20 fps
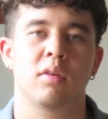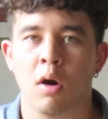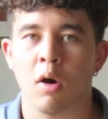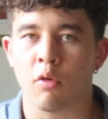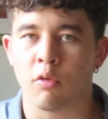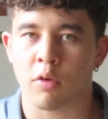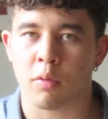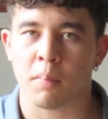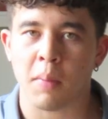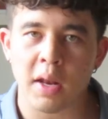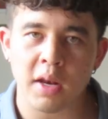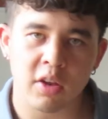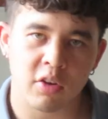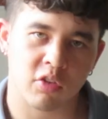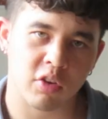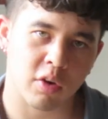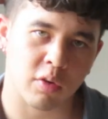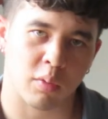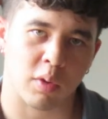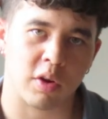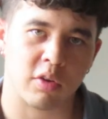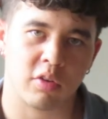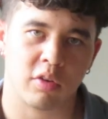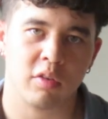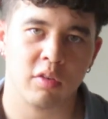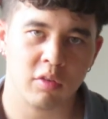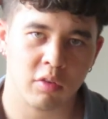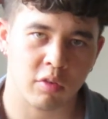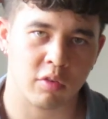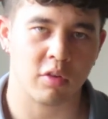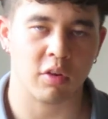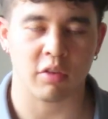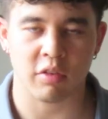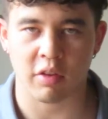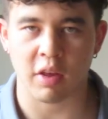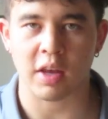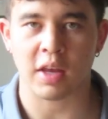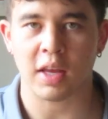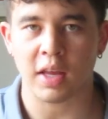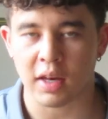Over many generations,
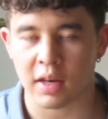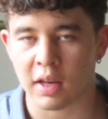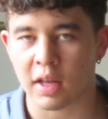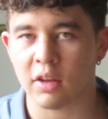just like in